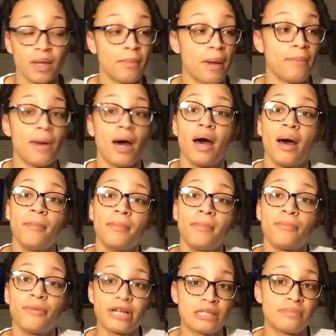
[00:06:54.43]
My mom
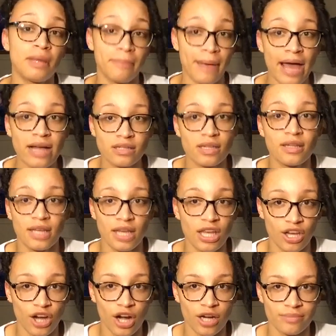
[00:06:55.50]
brings me back to the
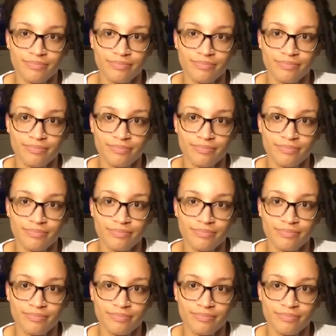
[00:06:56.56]
ER.